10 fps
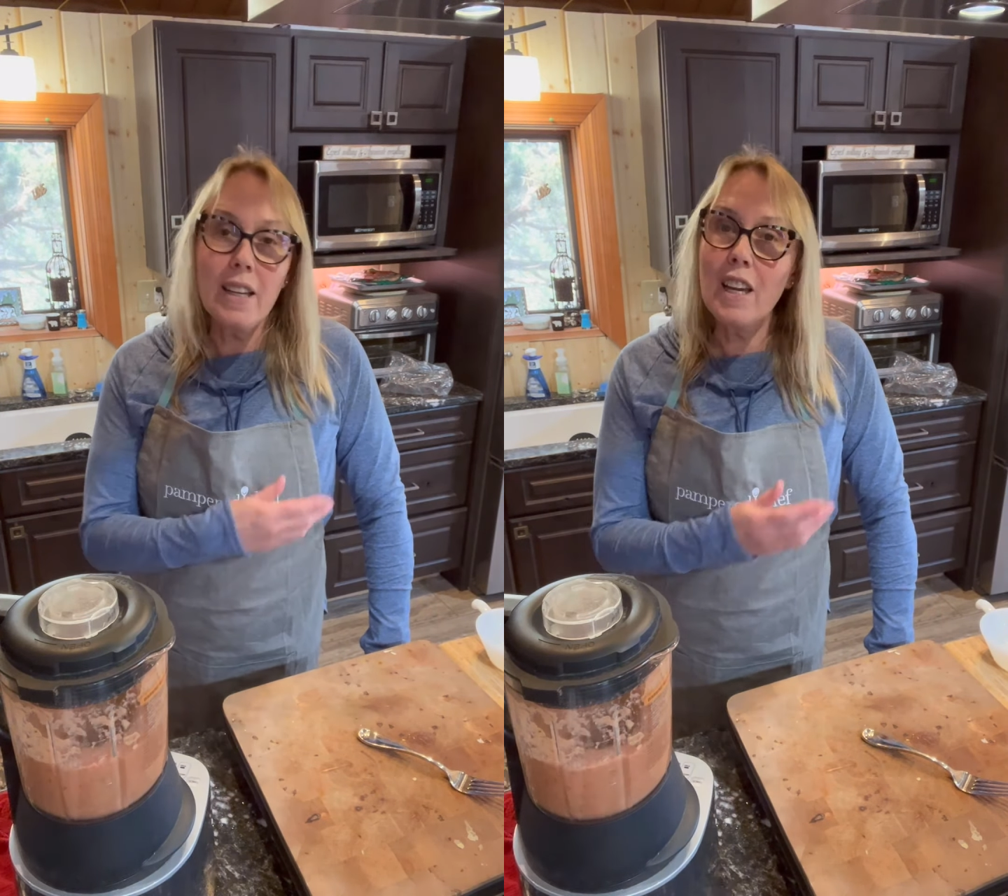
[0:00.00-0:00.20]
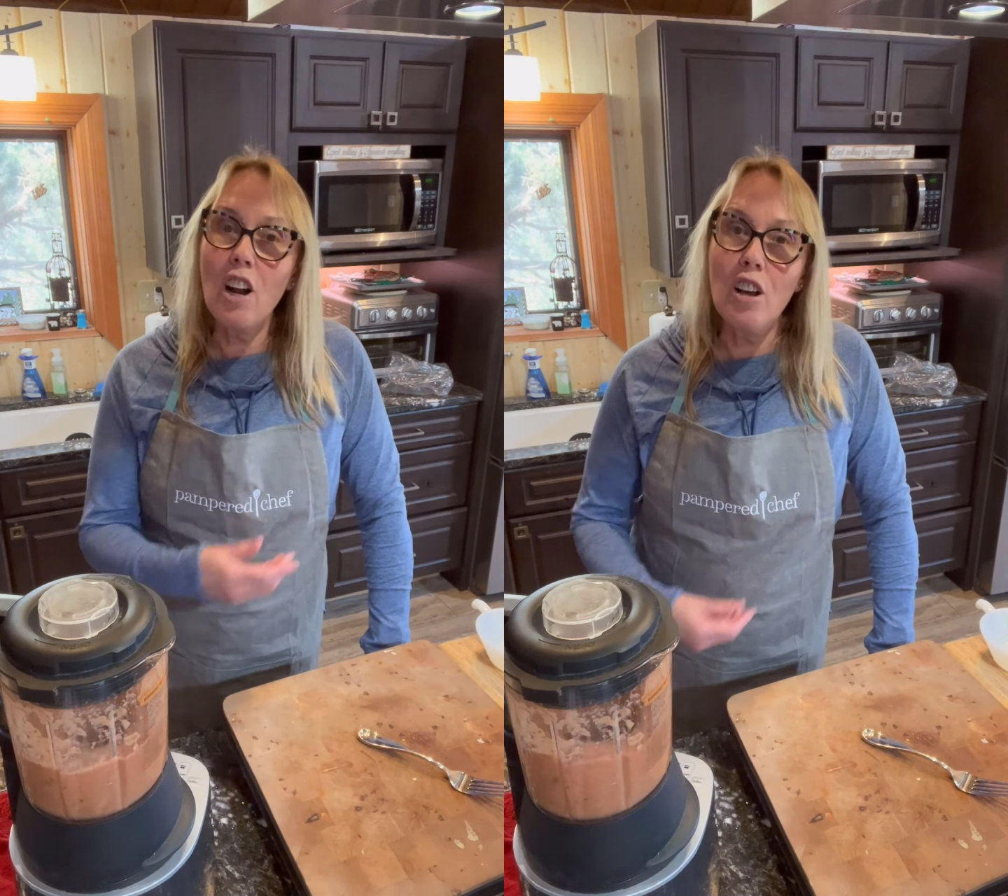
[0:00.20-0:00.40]

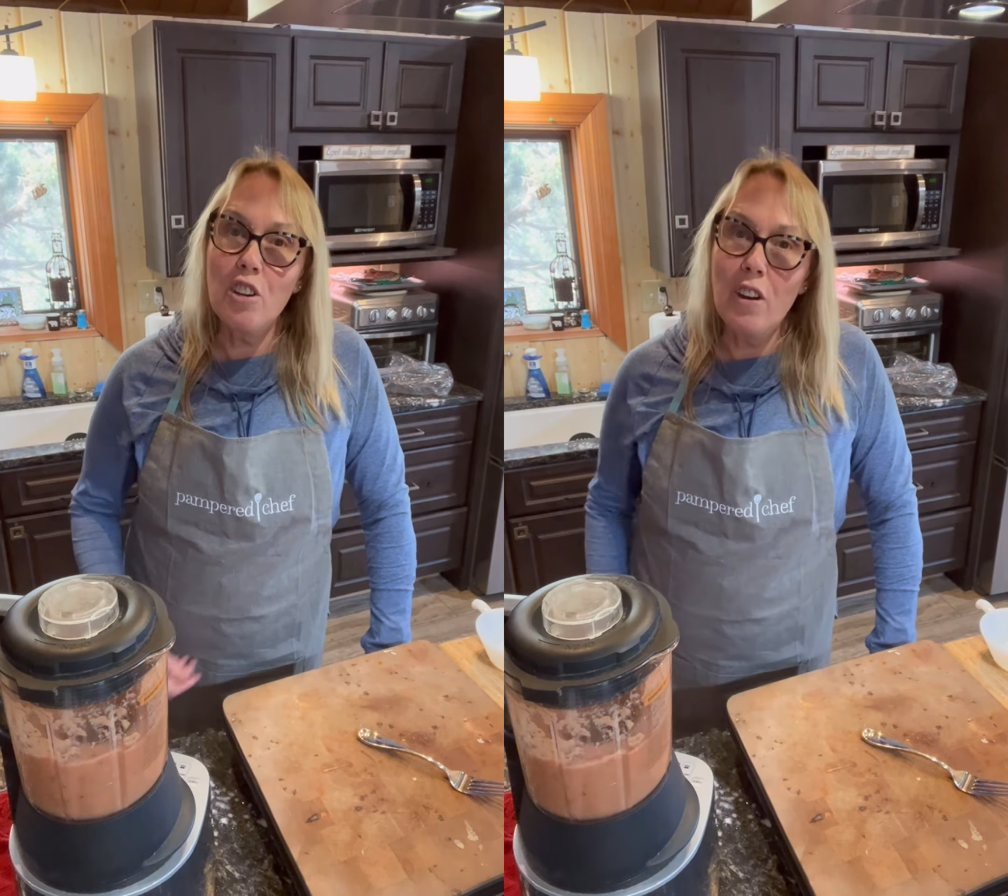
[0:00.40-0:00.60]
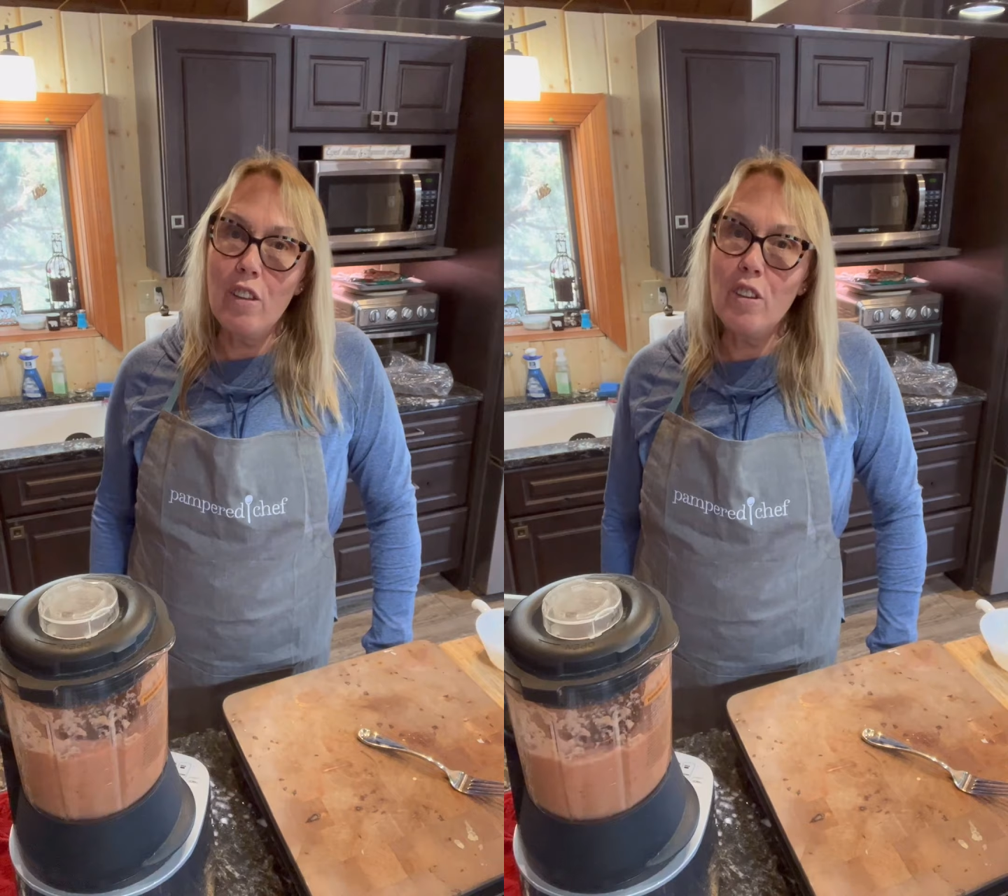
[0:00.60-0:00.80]
get all
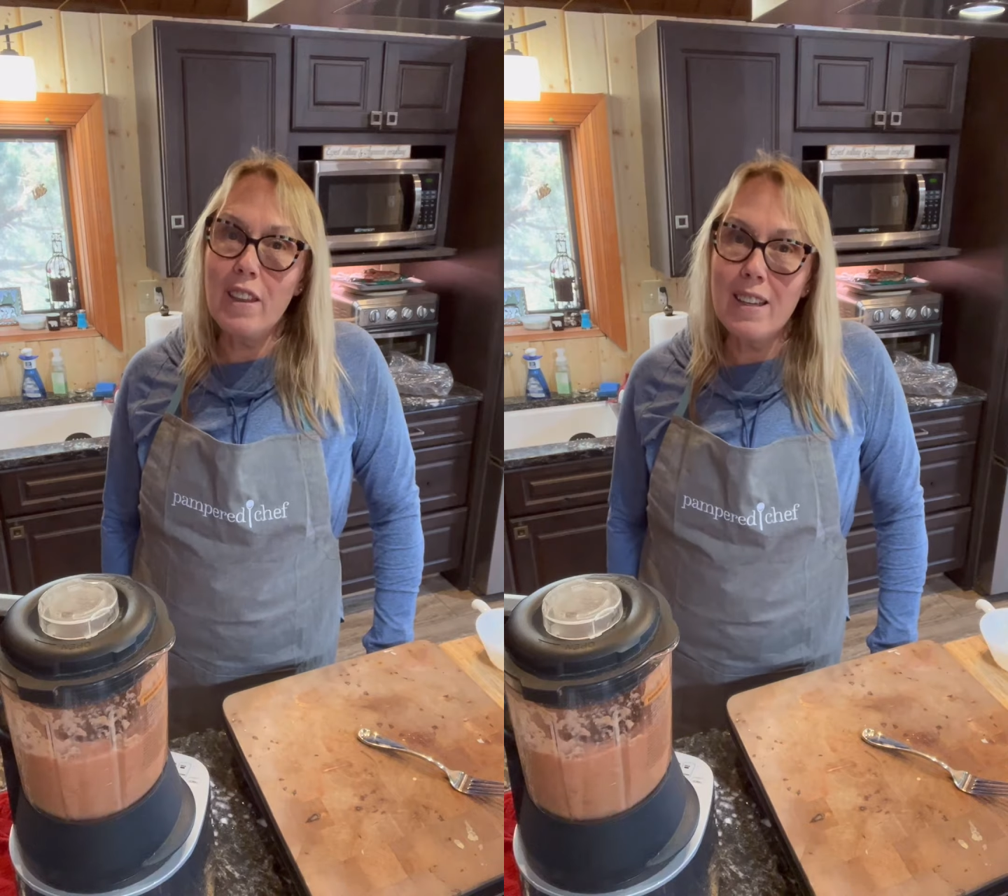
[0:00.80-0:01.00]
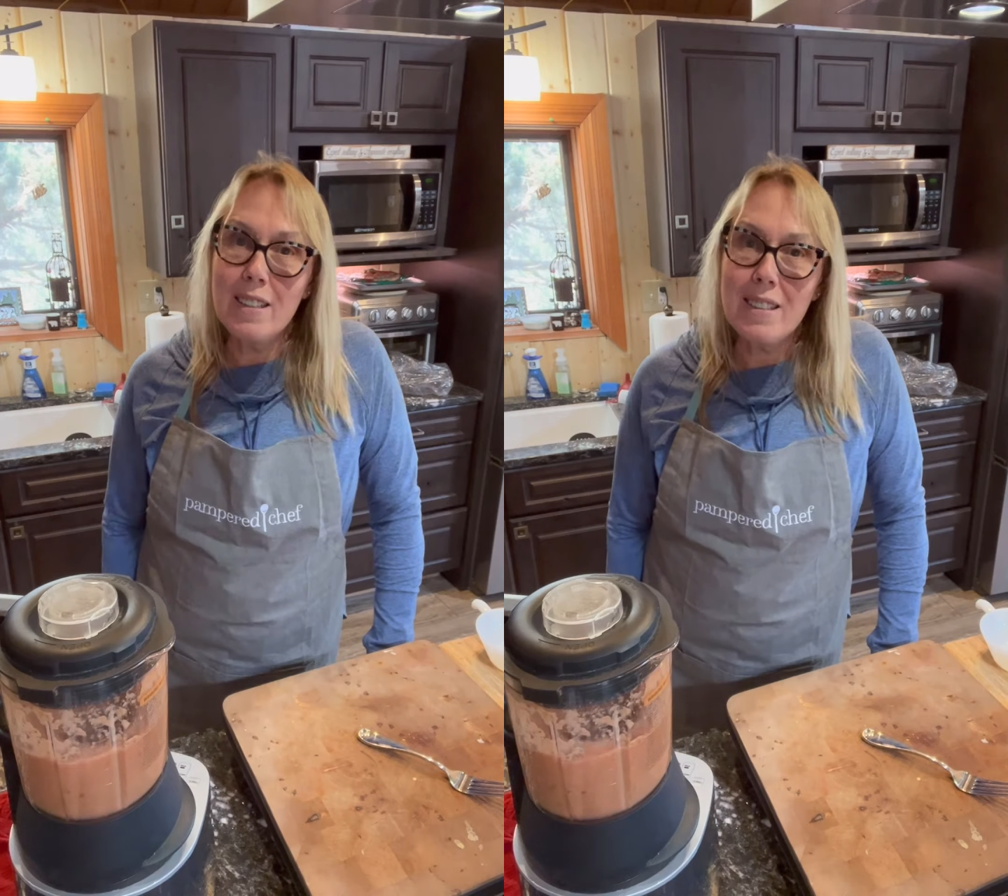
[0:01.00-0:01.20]
your other
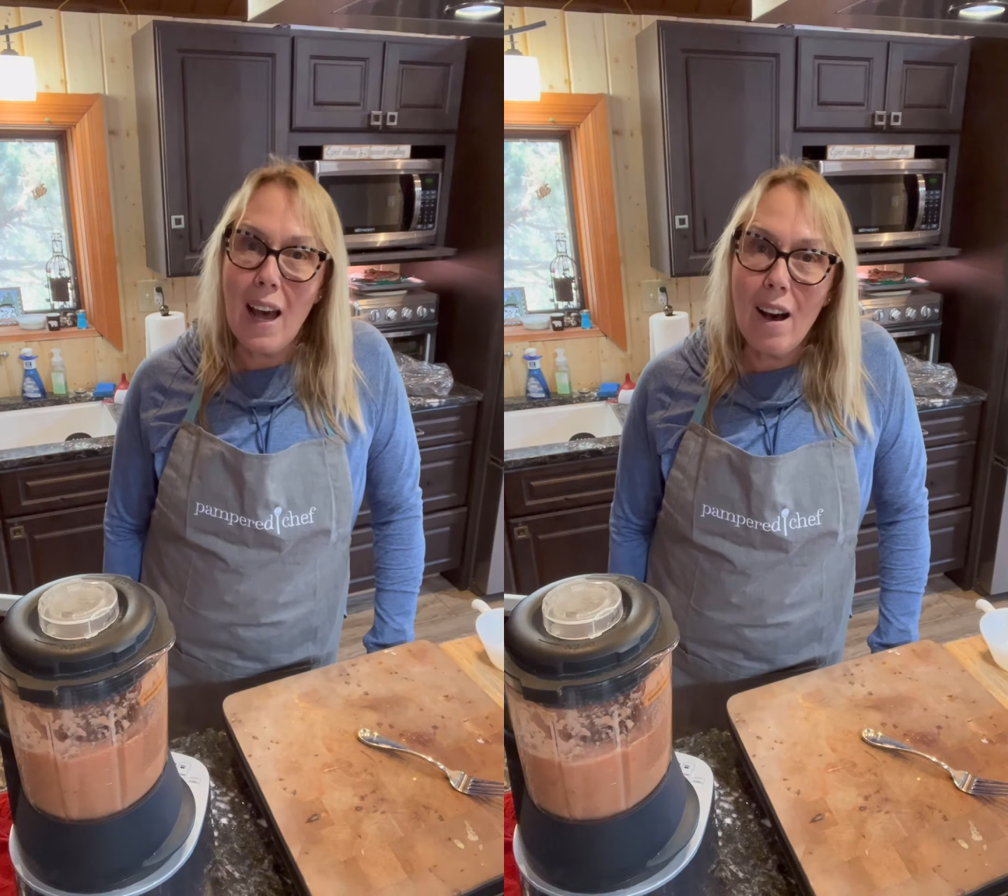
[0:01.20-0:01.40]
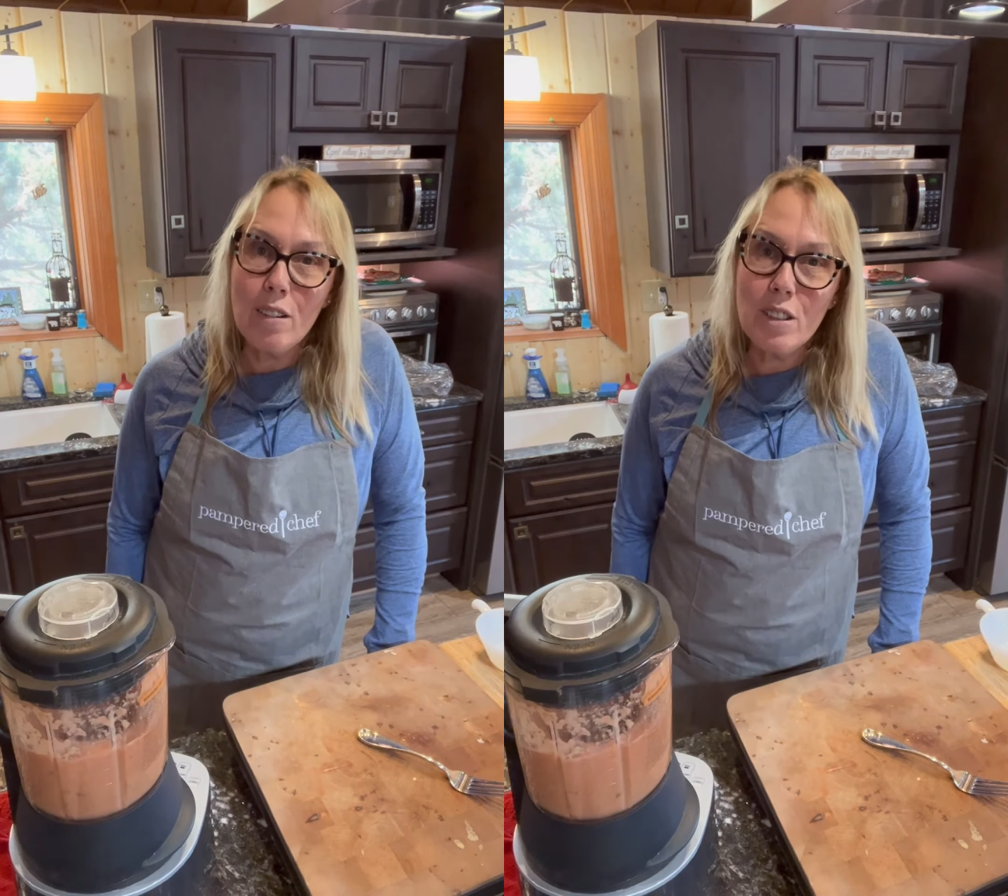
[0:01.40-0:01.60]
things
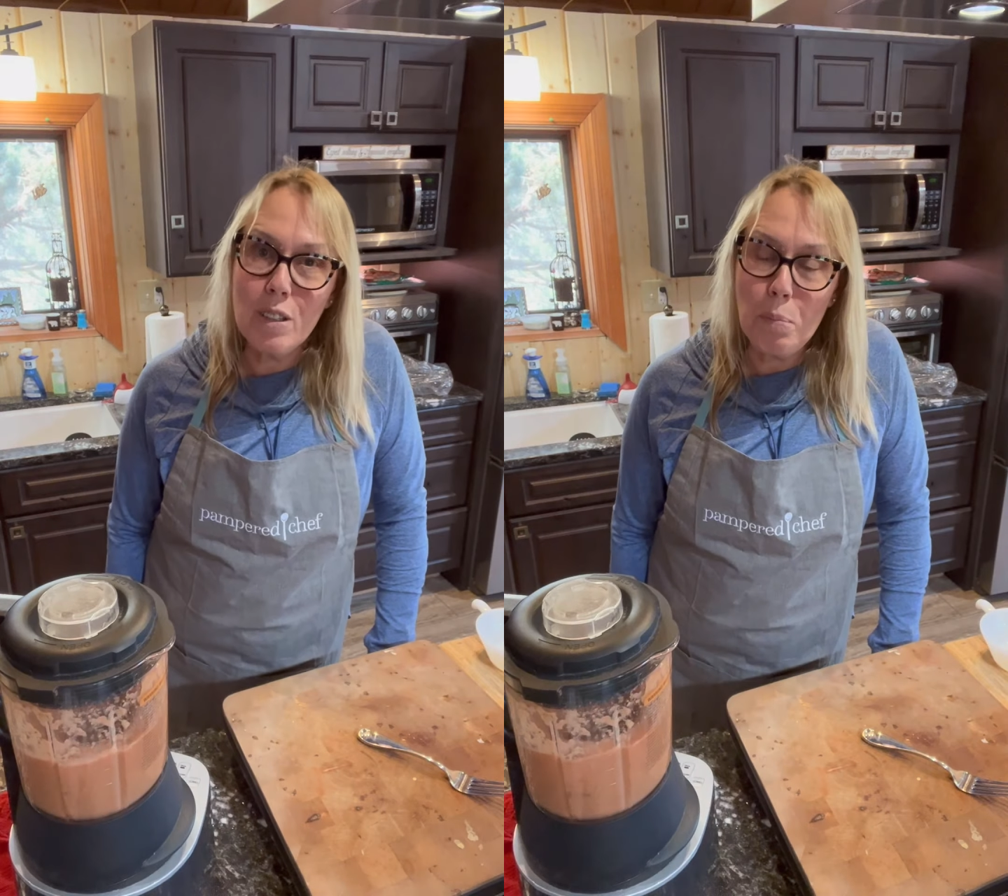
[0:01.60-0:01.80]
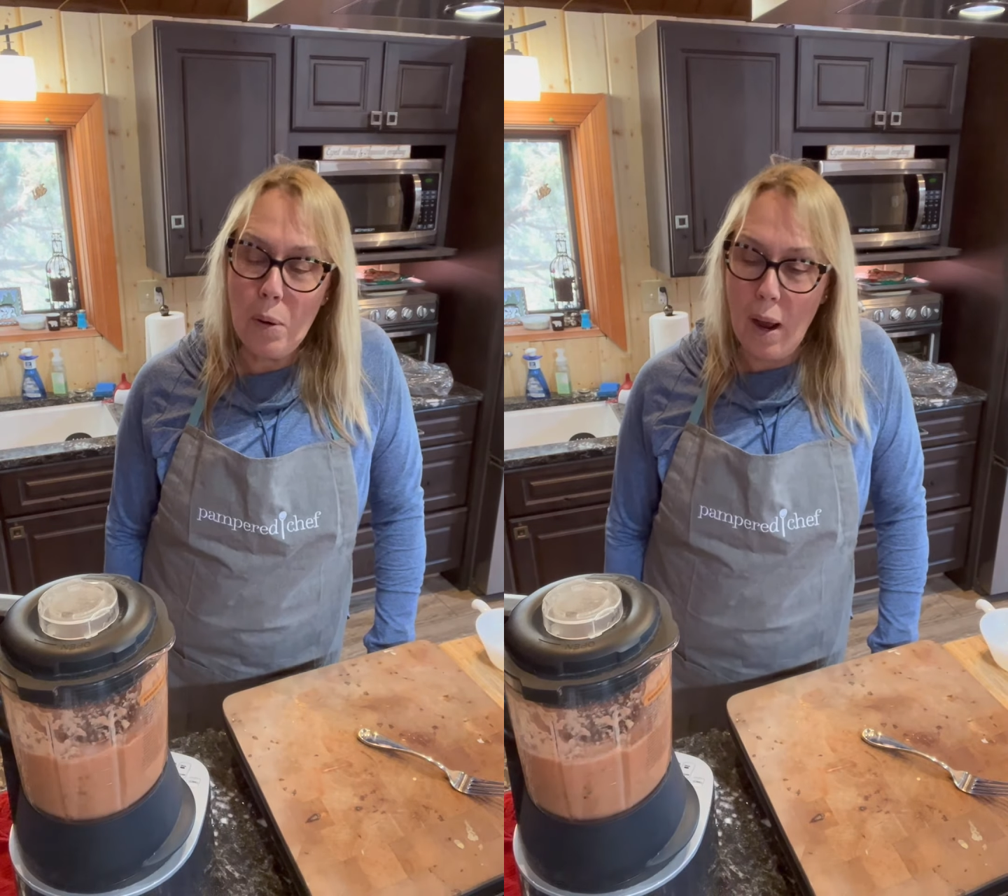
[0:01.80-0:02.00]
out to
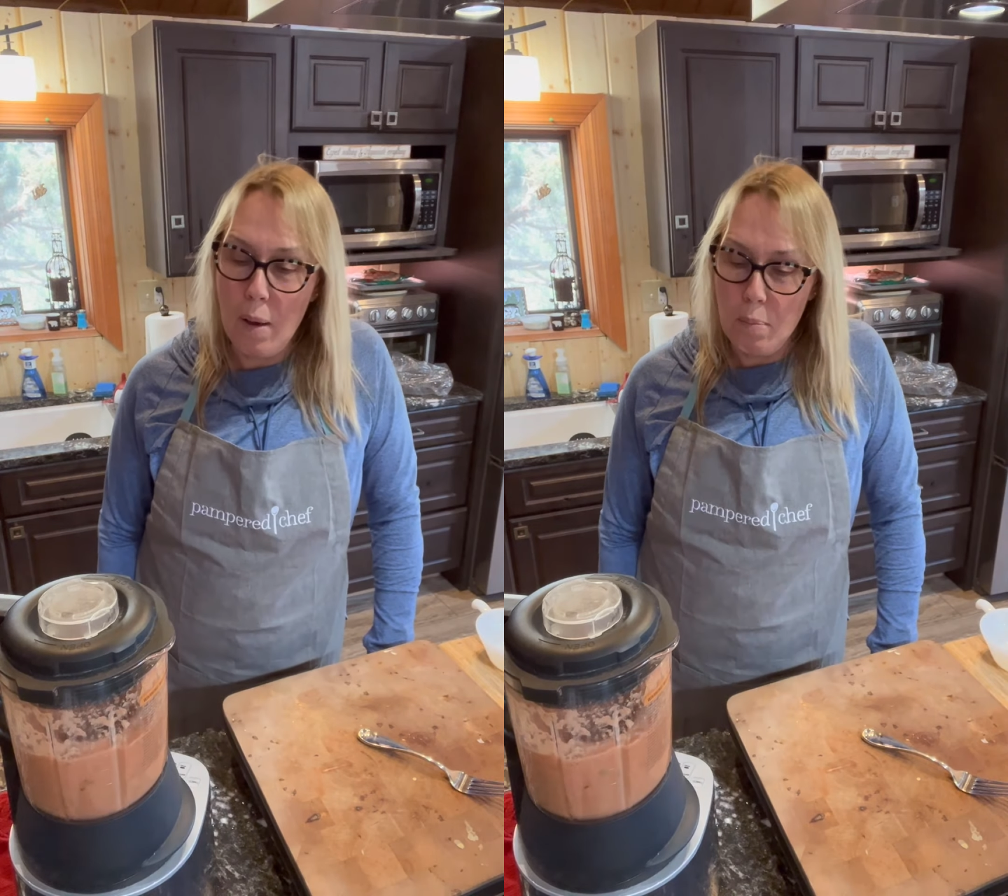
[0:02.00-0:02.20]
prep.